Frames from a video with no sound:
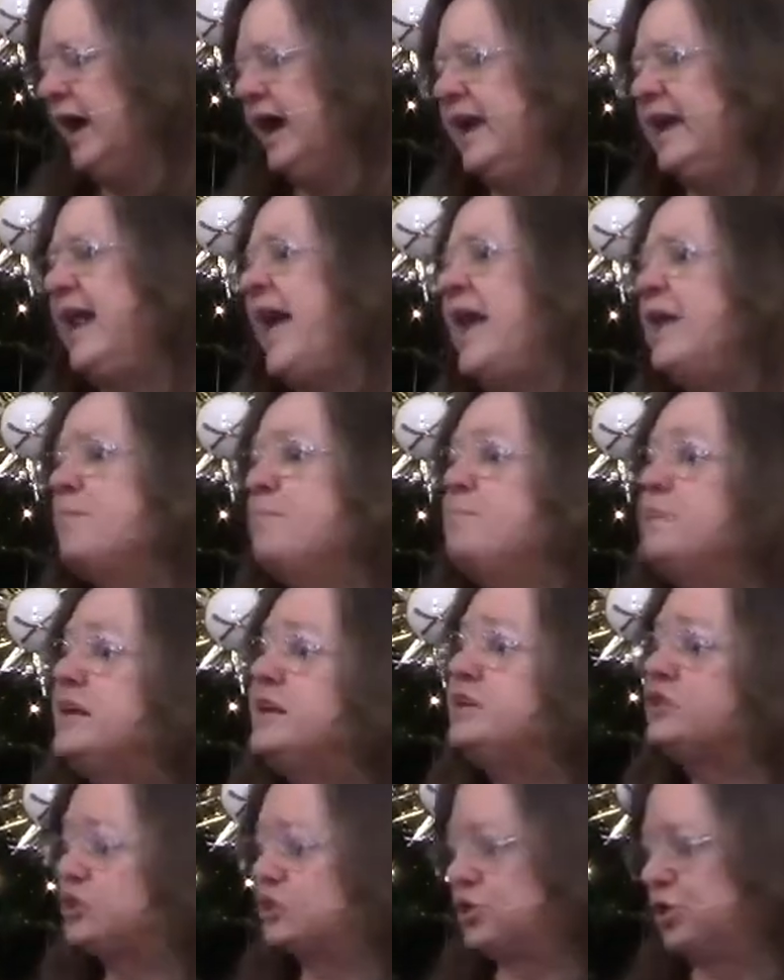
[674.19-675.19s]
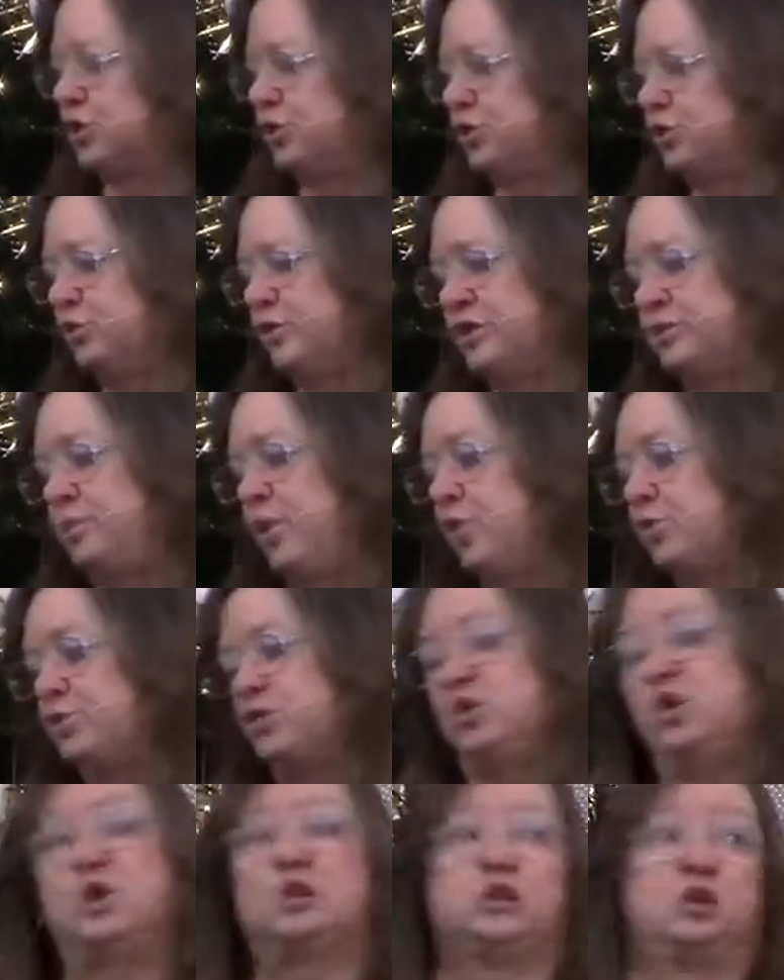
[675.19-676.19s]
It had a minister who was
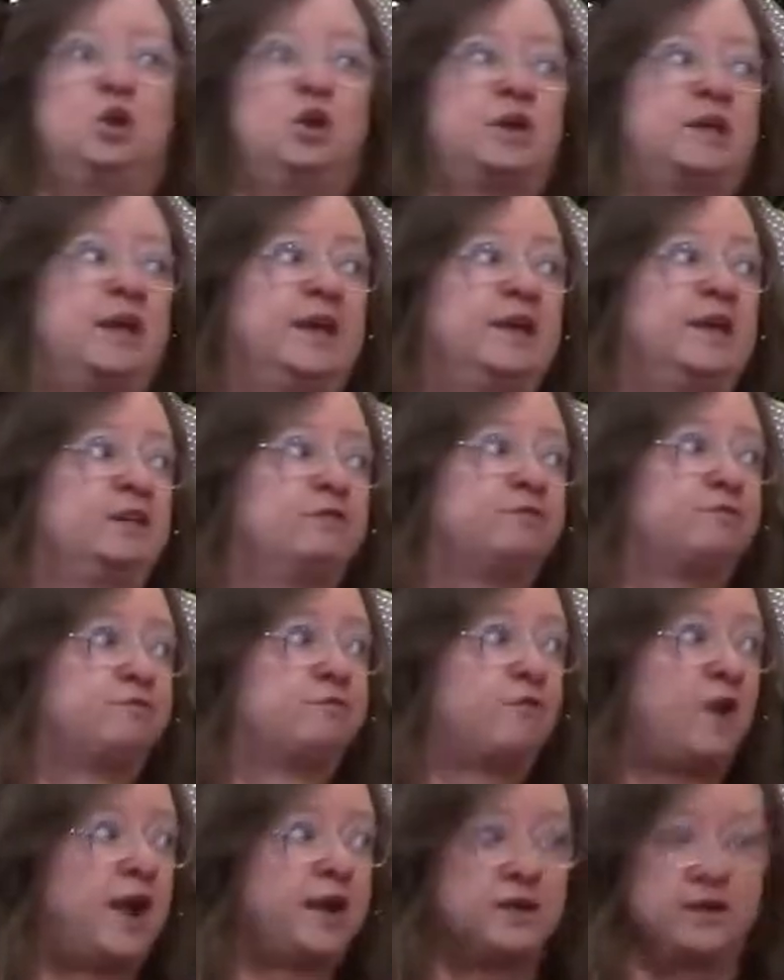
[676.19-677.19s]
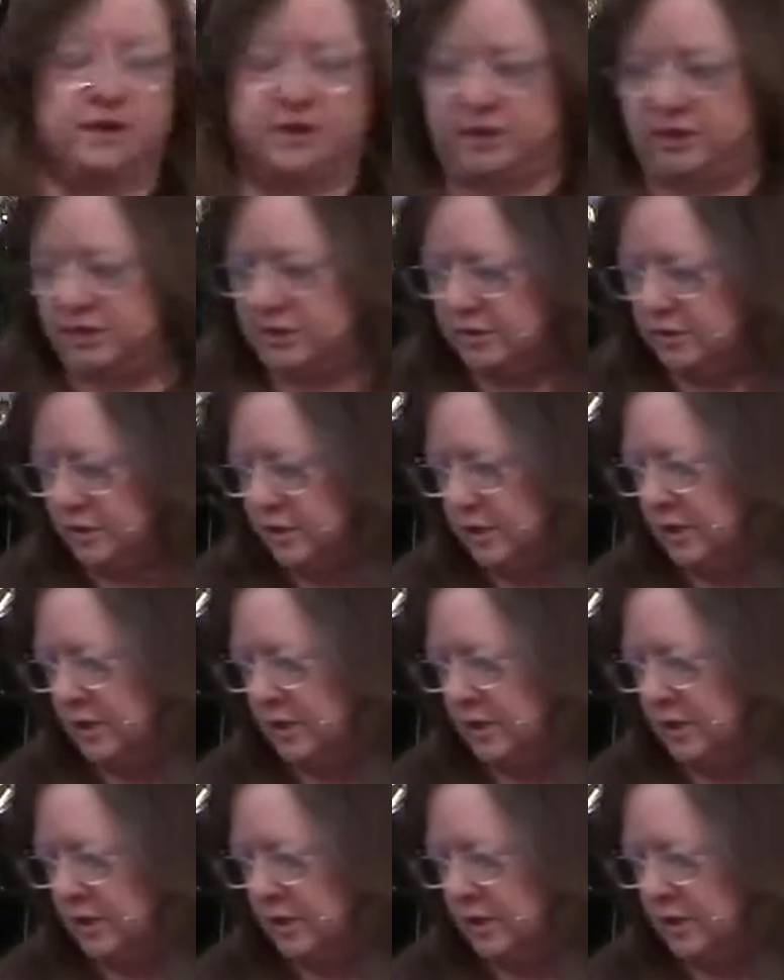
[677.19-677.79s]
both good looking and frightening.